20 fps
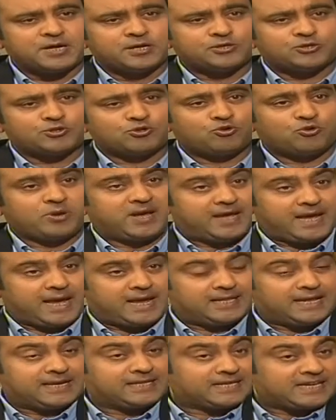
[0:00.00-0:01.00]
So,
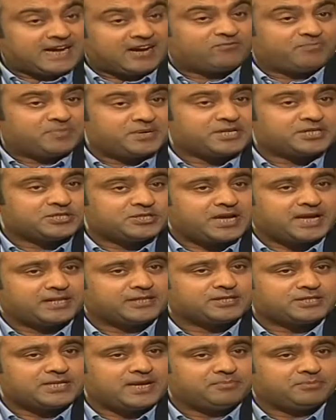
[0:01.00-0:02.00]
and the government is saying
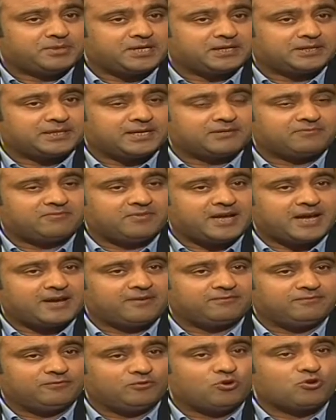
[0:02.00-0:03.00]
the same thing, that we
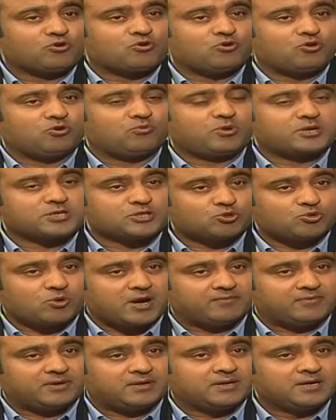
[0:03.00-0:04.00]
have no role
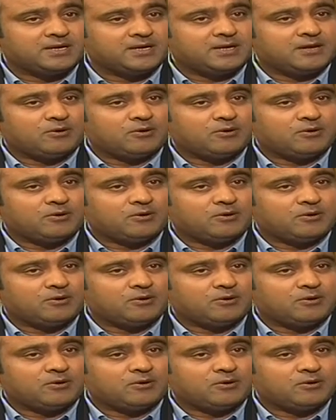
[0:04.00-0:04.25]
whatsoever,